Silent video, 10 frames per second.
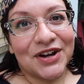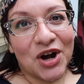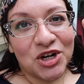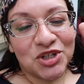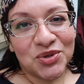There
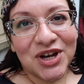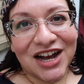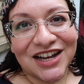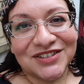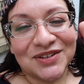are two
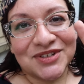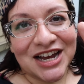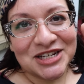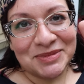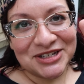kinds of
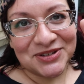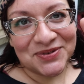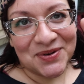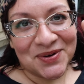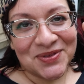diatomaceous
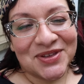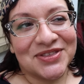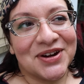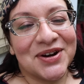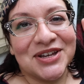earth.
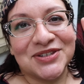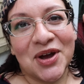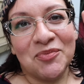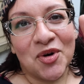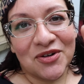There is
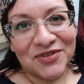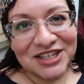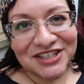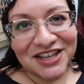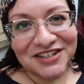
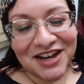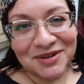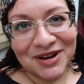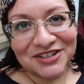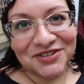amorphous
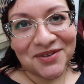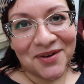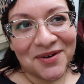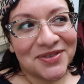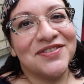diatomaceous
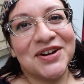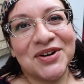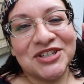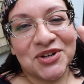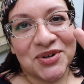earth and
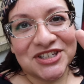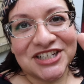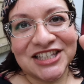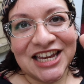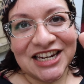there is
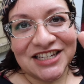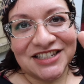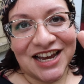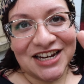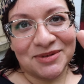crystalline
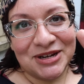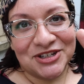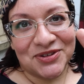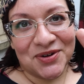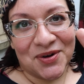diatomaceous